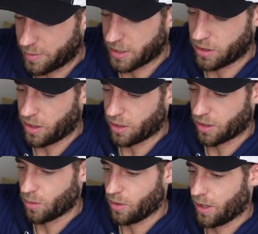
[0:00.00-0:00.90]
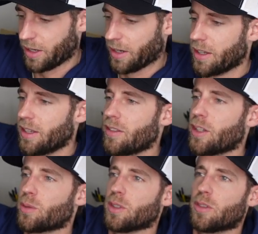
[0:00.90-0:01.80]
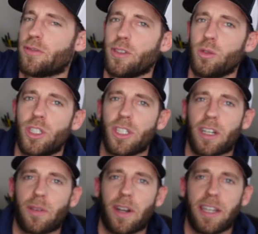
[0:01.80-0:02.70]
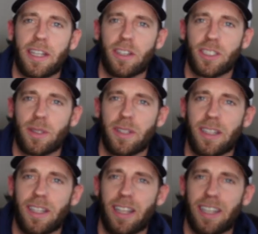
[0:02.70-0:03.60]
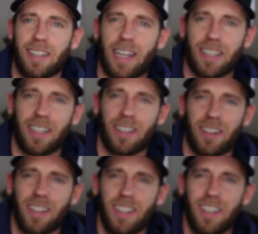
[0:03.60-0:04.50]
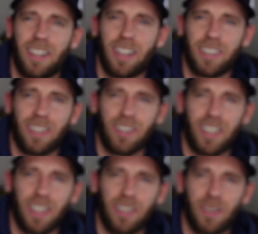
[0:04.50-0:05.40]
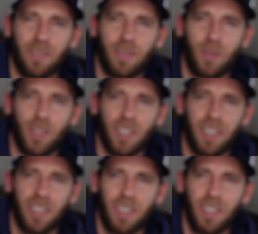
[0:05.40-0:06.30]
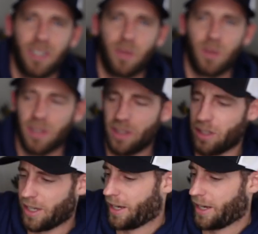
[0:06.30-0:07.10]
my daughter wanted. This was fuchsia right here. She really liked that color. Nice little color of fuchsia, cool to look